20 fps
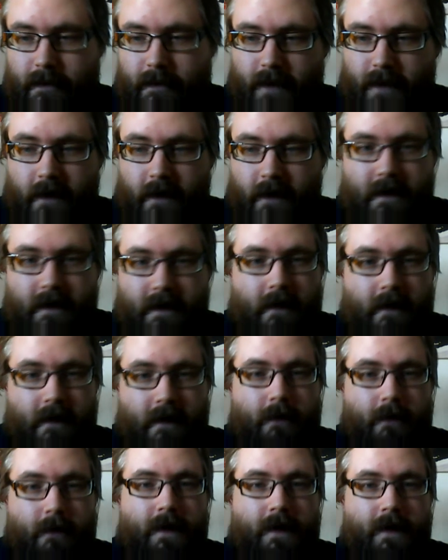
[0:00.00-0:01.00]
I
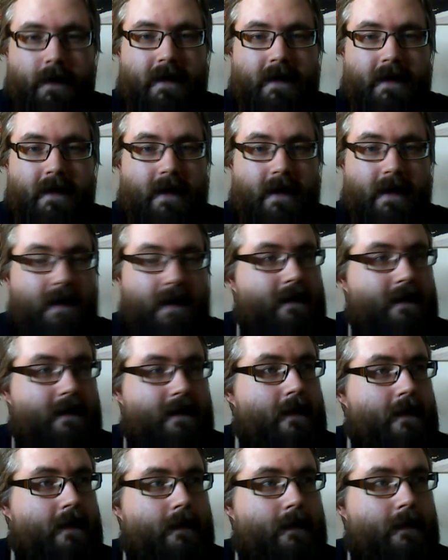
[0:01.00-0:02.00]
eventually finished it, like I
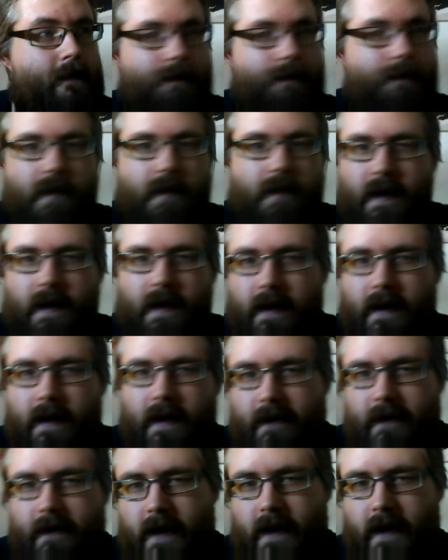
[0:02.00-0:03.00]
said, in the end
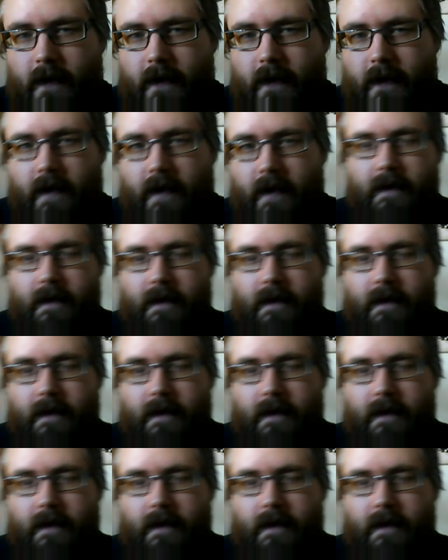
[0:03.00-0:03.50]
of January.